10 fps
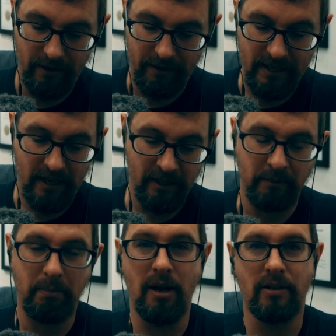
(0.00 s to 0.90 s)
the
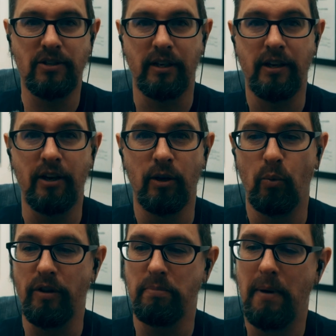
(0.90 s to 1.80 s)
unboxing here
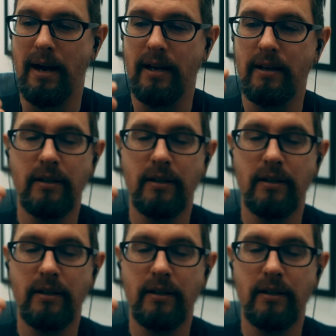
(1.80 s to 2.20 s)
with my